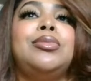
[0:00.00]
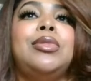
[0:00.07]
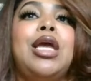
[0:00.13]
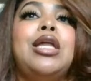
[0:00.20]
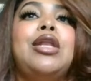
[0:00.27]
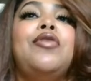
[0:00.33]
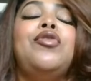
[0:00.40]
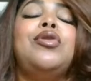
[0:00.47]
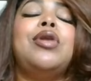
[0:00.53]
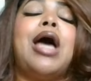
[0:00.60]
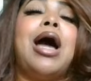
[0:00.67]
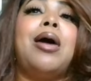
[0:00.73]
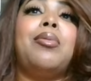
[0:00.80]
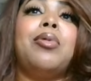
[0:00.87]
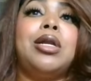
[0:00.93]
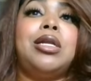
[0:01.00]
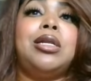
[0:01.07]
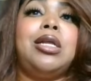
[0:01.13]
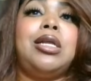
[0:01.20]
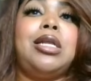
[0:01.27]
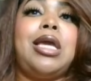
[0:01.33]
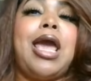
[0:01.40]
And if you're not running
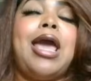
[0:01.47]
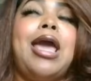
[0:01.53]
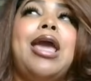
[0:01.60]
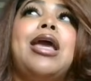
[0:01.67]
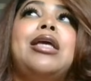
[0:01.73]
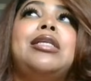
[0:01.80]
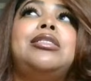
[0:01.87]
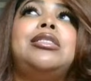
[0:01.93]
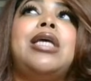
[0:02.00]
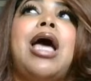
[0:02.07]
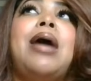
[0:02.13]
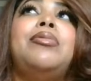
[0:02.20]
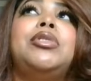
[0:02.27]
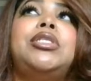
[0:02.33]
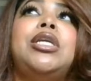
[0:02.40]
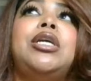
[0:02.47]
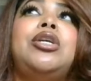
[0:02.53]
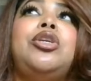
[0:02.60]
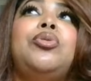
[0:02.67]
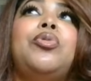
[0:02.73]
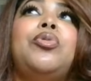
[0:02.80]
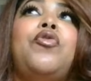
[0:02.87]
any ads, I would tell
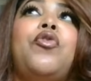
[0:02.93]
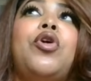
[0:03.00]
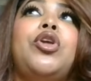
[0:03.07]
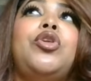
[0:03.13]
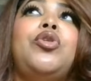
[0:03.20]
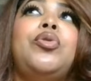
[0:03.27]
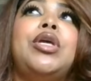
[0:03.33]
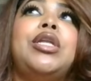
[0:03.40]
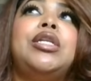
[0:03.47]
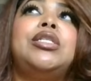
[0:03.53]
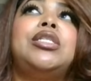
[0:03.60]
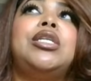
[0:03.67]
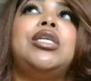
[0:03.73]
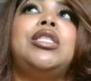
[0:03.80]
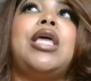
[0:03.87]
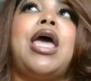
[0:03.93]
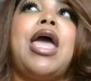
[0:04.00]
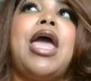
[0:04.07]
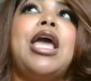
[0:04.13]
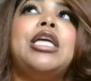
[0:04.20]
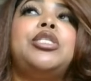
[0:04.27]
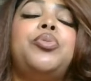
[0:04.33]
you before you get into the
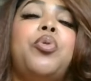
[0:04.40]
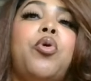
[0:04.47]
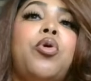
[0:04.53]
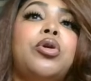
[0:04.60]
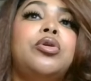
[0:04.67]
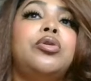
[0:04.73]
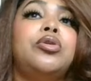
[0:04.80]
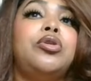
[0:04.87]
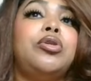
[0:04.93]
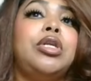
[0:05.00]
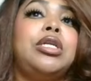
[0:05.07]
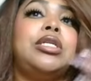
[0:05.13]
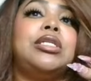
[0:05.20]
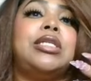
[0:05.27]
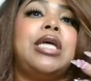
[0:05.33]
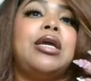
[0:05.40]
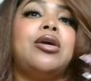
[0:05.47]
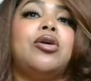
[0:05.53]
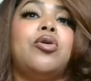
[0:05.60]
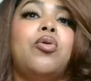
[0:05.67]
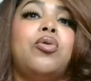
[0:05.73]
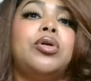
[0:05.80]
ads portal, you need to take a
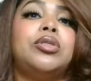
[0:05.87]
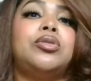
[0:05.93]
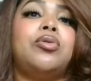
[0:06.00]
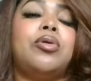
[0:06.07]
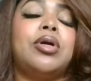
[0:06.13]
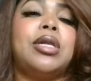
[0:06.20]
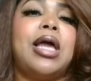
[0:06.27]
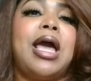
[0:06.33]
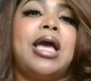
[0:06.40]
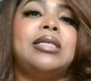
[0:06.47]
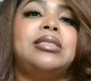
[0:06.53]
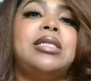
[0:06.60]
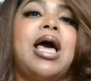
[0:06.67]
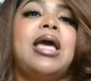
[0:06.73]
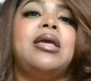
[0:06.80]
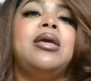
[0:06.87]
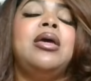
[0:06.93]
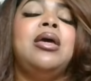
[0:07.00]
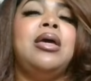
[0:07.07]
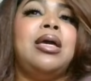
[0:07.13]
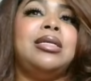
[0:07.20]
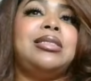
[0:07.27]
course or a class like
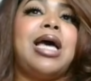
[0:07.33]
inside